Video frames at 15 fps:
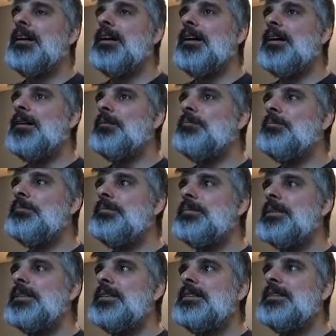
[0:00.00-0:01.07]

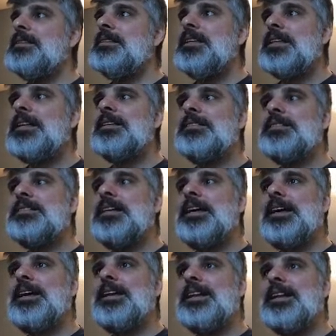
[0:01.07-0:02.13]
you got to
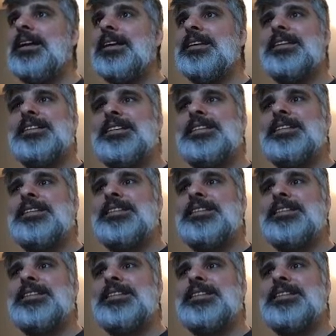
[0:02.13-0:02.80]
understand, like,